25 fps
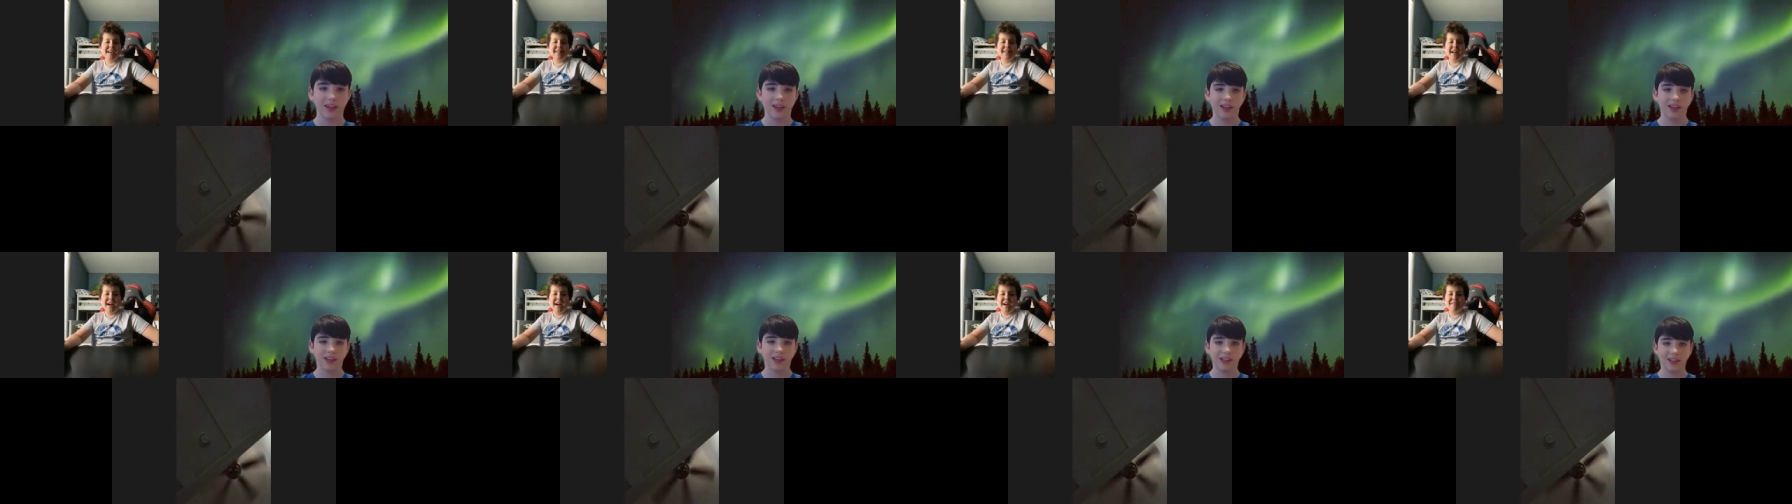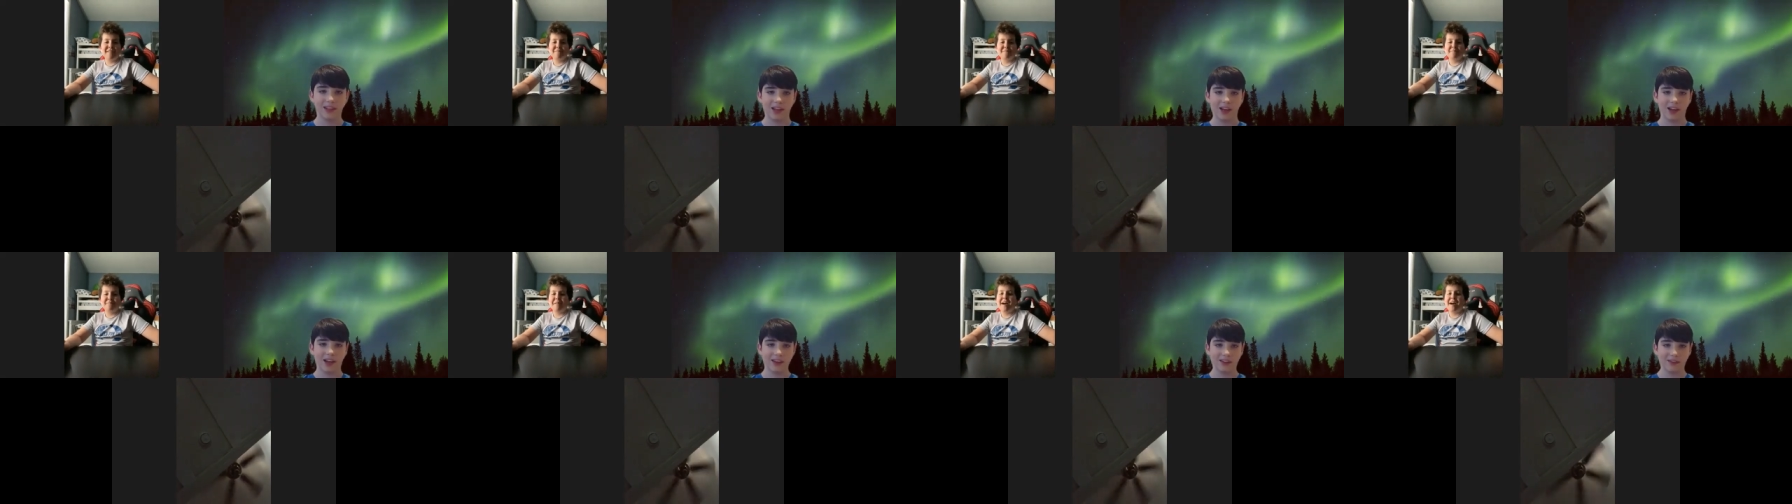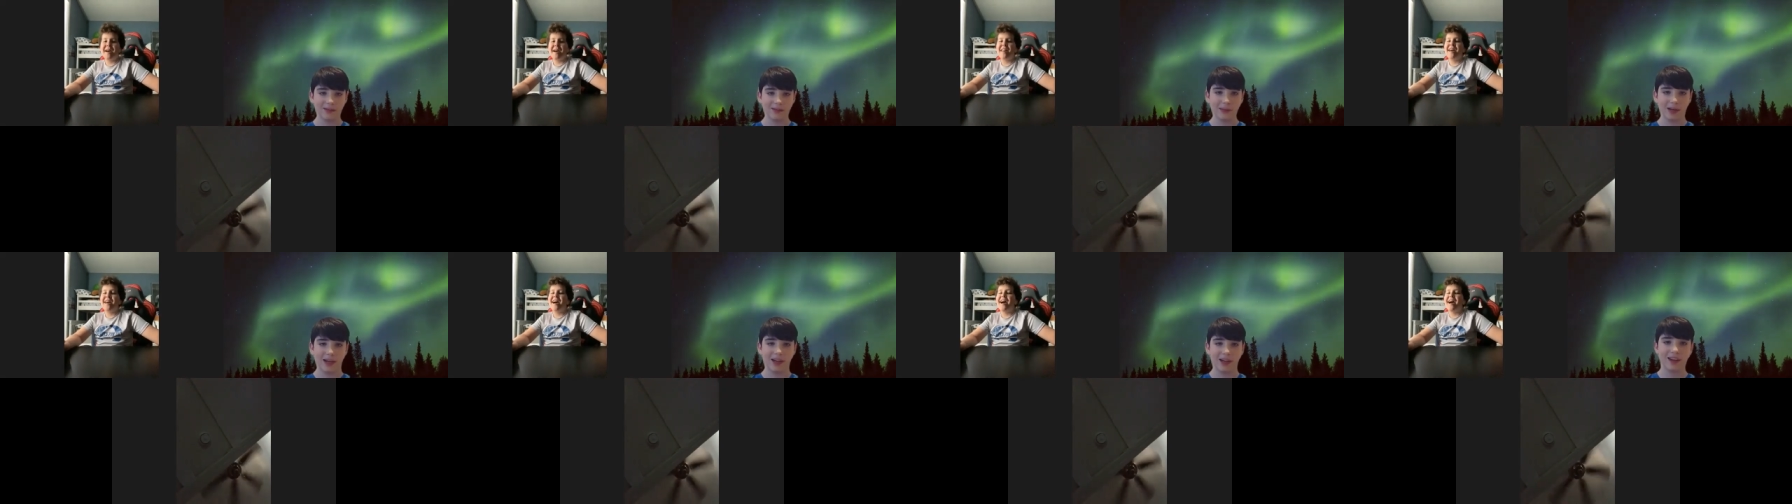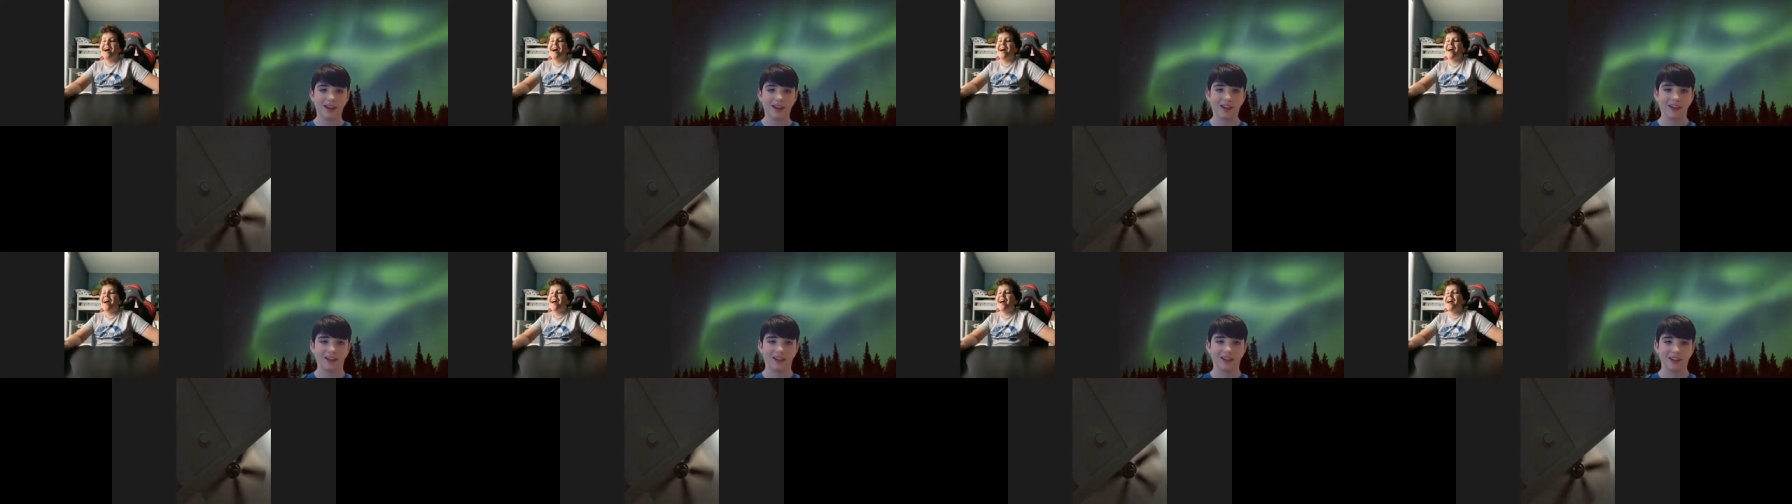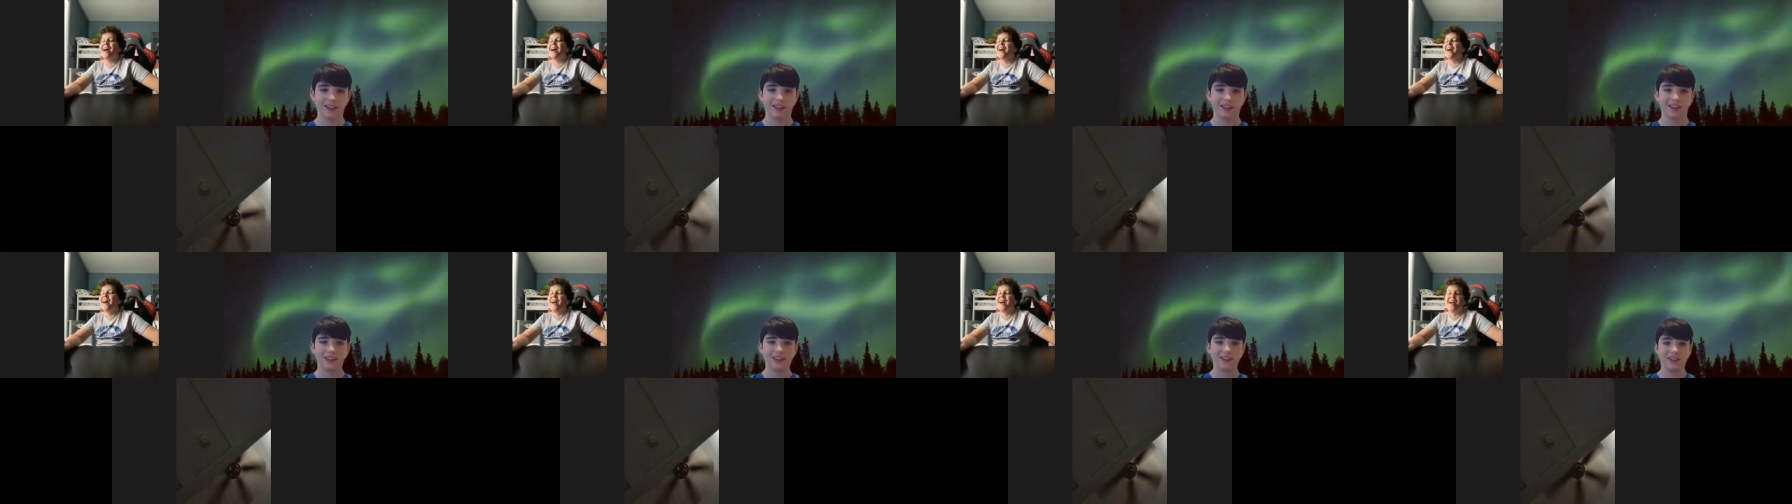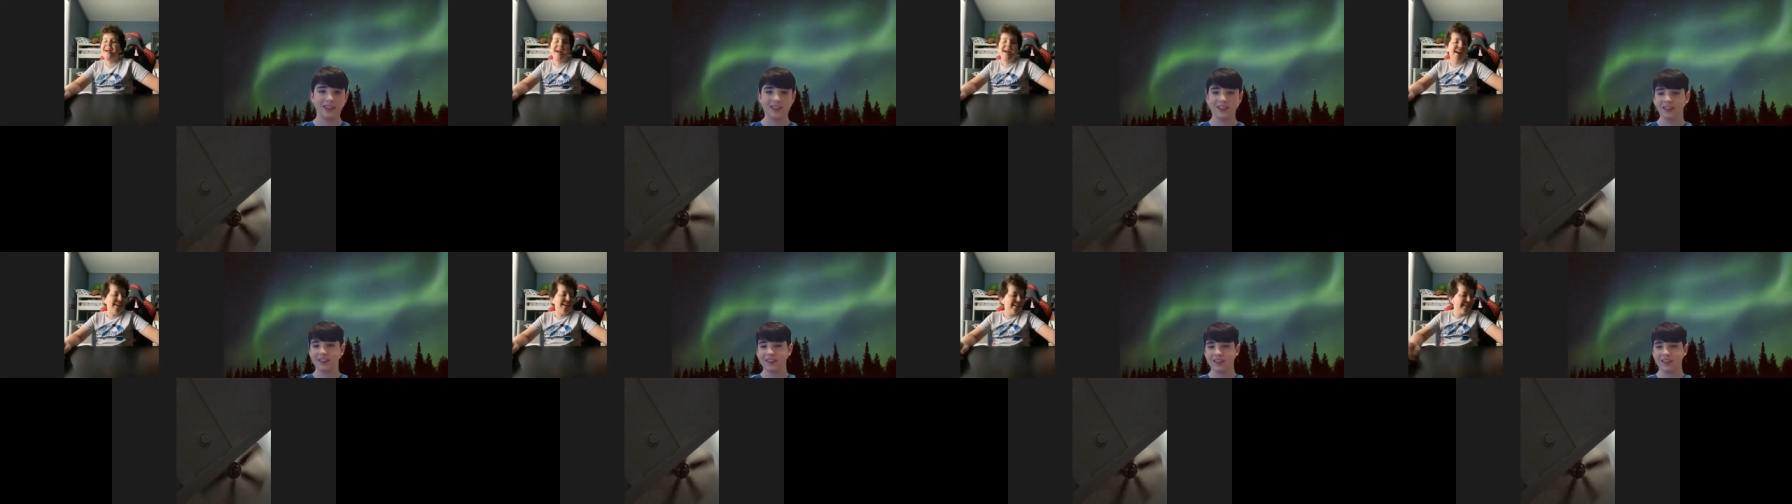life better.